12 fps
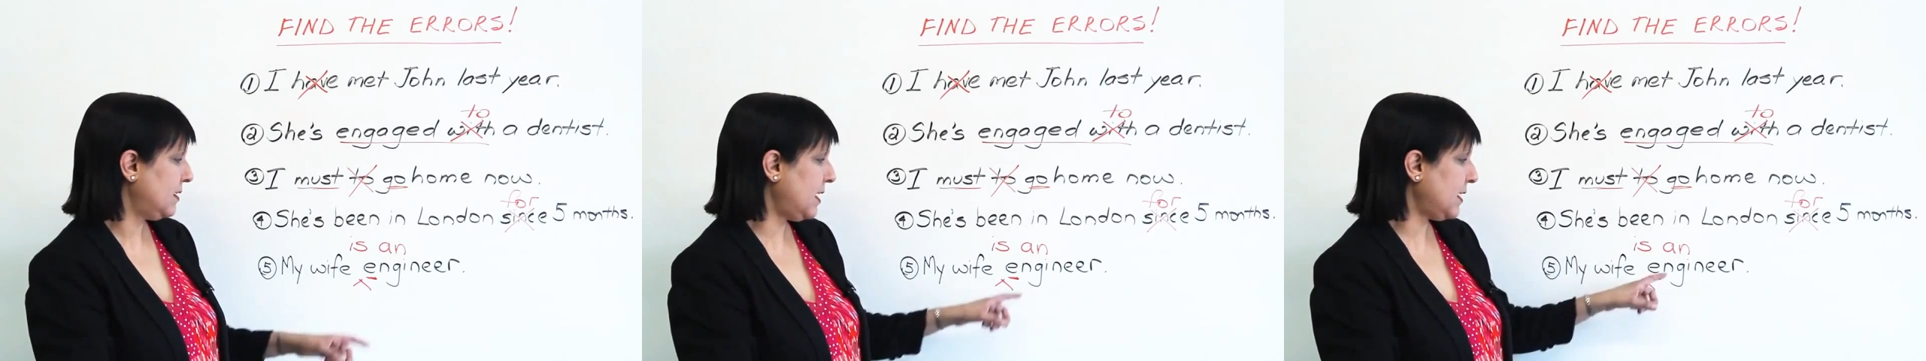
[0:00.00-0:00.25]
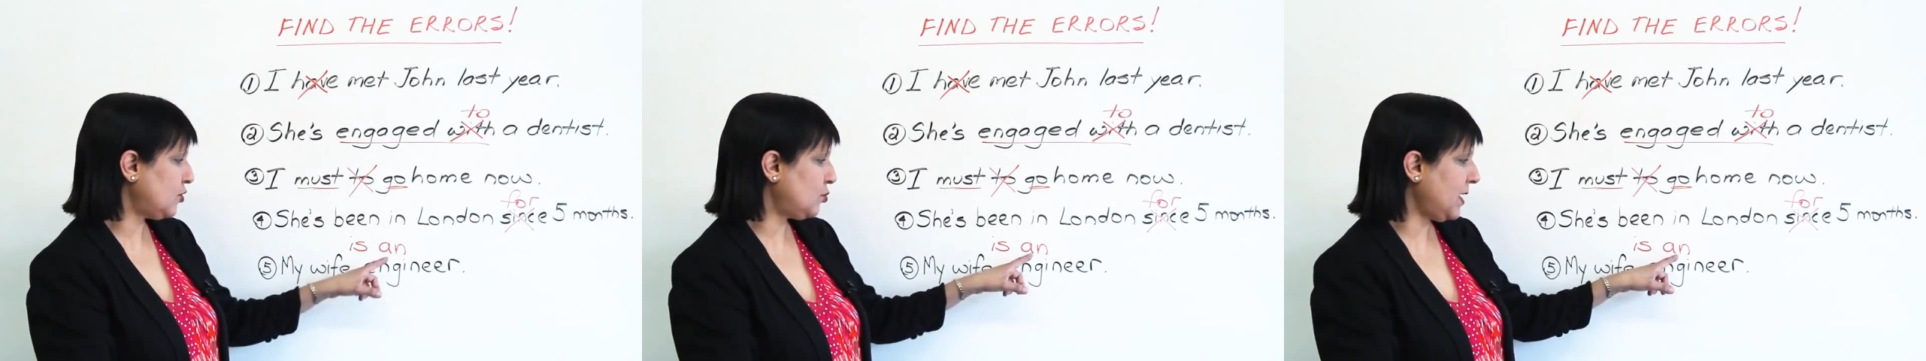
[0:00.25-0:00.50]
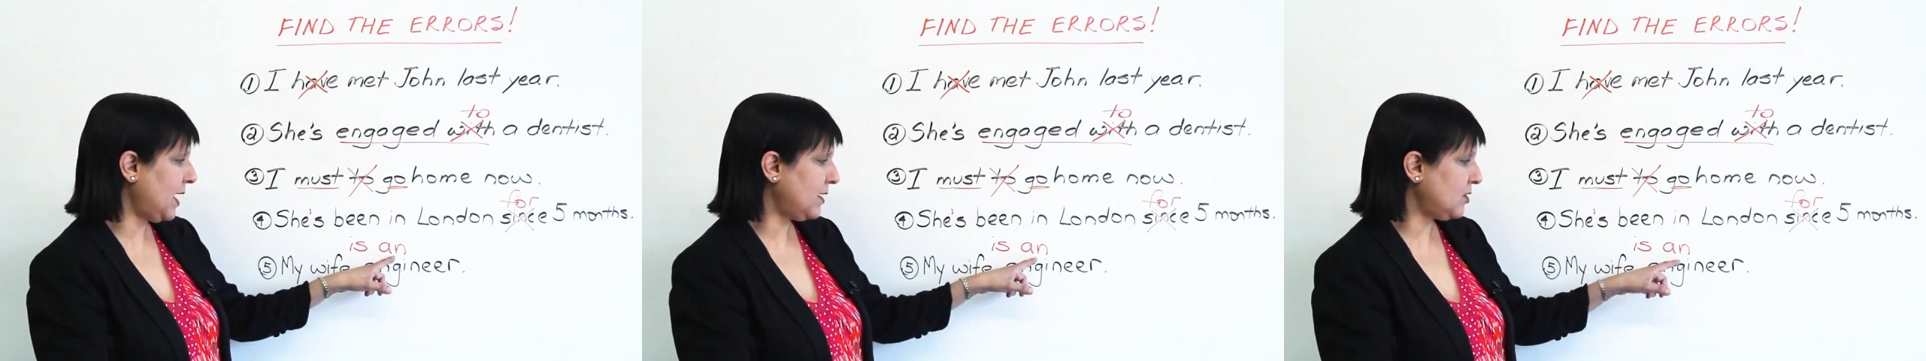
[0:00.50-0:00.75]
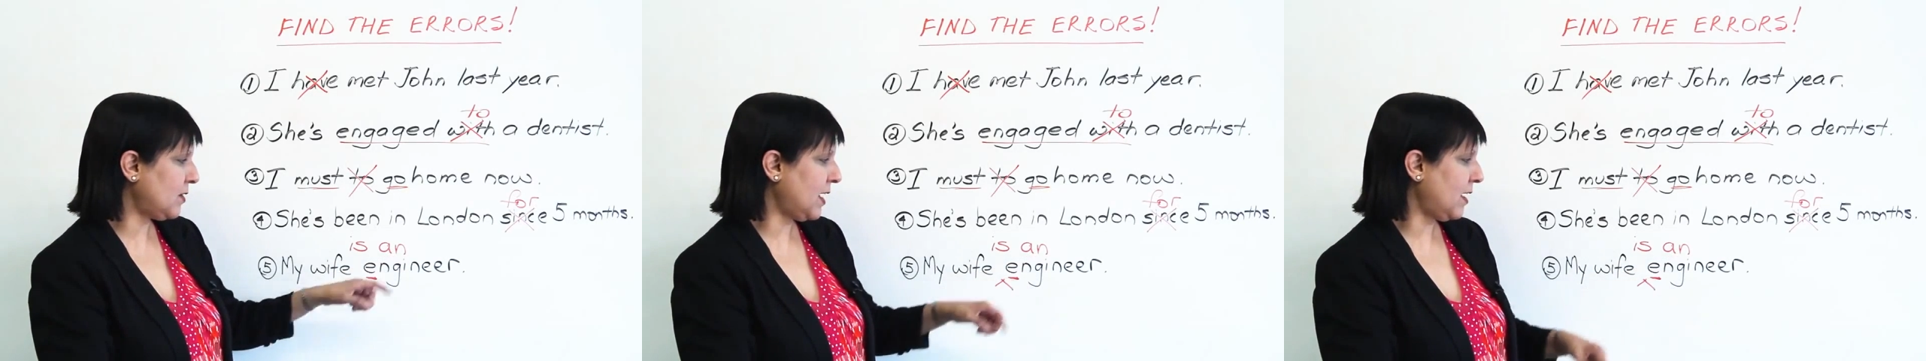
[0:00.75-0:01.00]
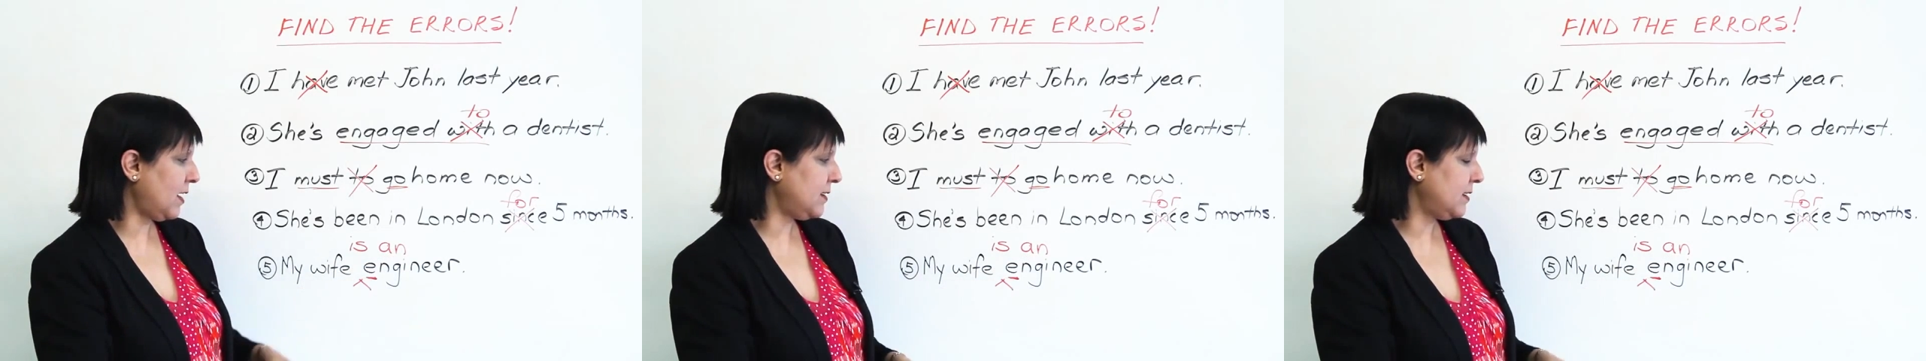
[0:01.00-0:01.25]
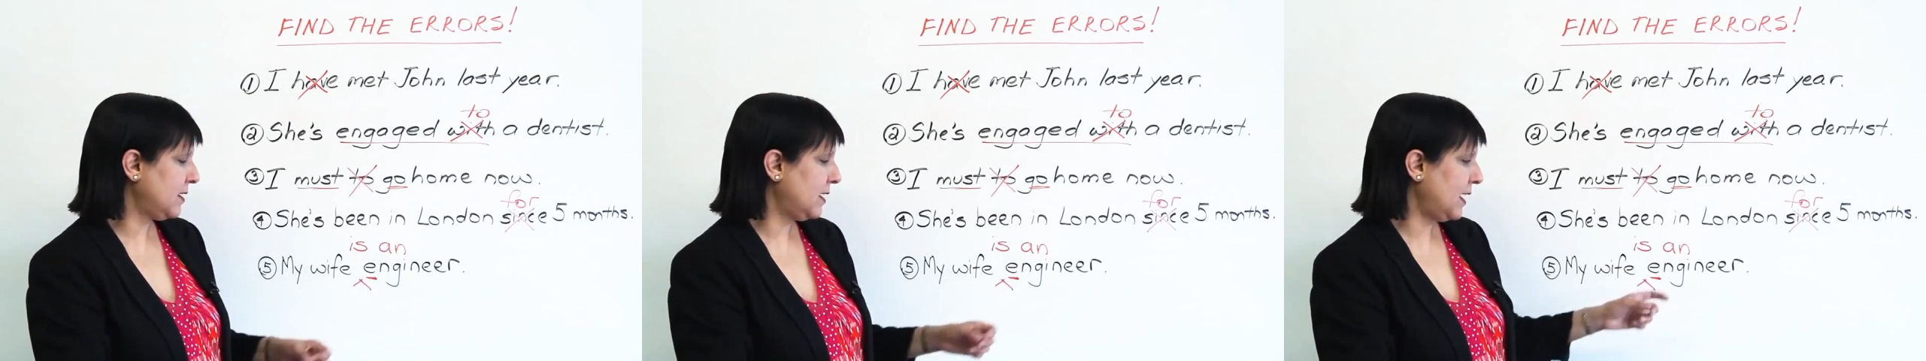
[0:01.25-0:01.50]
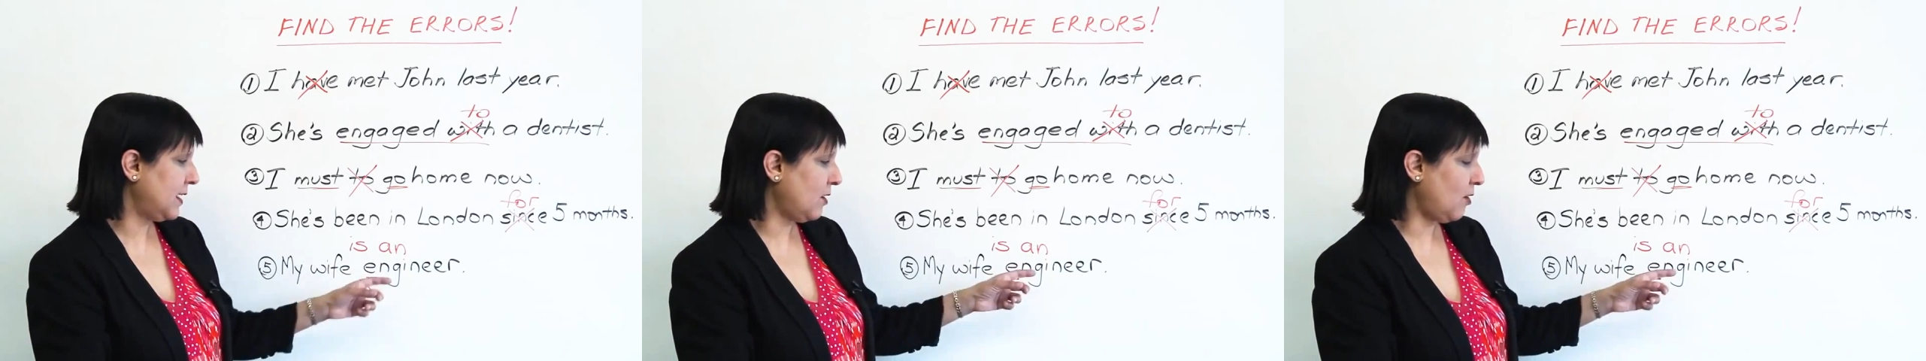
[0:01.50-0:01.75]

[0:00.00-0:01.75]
Next, we had to add an